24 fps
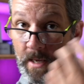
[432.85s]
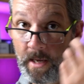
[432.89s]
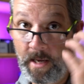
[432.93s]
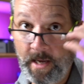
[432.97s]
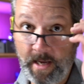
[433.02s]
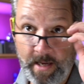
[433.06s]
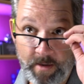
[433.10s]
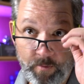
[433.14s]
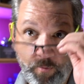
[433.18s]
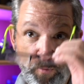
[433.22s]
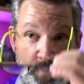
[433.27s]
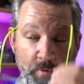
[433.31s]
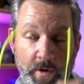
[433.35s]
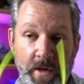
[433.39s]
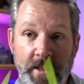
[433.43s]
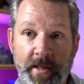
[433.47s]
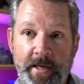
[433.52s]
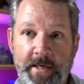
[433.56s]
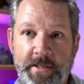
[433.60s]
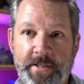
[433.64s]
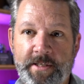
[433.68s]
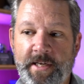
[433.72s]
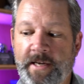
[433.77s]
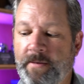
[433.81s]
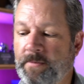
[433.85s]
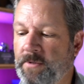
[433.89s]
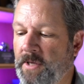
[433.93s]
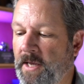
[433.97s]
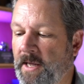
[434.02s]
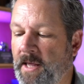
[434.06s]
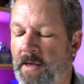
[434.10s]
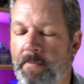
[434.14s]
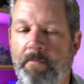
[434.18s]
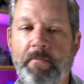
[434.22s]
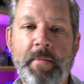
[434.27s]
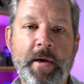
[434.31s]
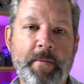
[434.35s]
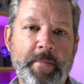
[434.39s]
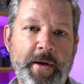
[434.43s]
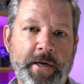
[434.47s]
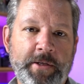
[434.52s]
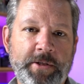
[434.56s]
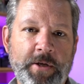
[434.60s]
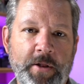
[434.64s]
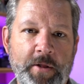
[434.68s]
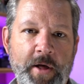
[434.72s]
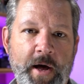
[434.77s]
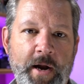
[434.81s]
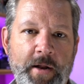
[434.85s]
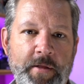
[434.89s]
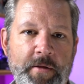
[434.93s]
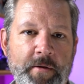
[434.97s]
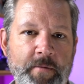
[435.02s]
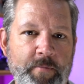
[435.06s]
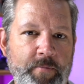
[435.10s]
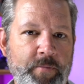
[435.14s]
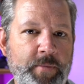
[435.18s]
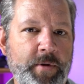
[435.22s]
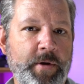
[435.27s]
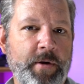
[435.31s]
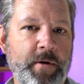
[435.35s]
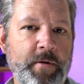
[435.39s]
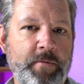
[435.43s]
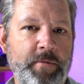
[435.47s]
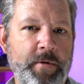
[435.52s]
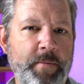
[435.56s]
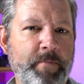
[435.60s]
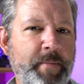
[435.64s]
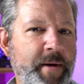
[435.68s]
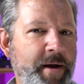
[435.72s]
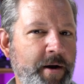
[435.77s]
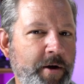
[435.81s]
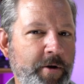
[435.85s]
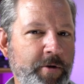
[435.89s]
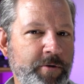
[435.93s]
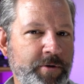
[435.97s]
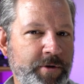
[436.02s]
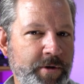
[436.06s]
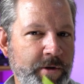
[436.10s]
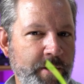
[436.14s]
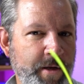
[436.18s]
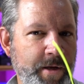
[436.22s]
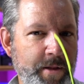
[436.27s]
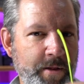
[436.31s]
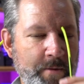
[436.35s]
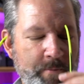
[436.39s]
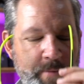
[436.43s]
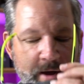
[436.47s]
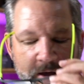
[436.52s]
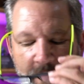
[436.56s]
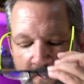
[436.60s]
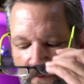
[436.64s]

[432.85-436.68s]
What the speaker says: It really seems like it mimics a lot of the minnows and the bait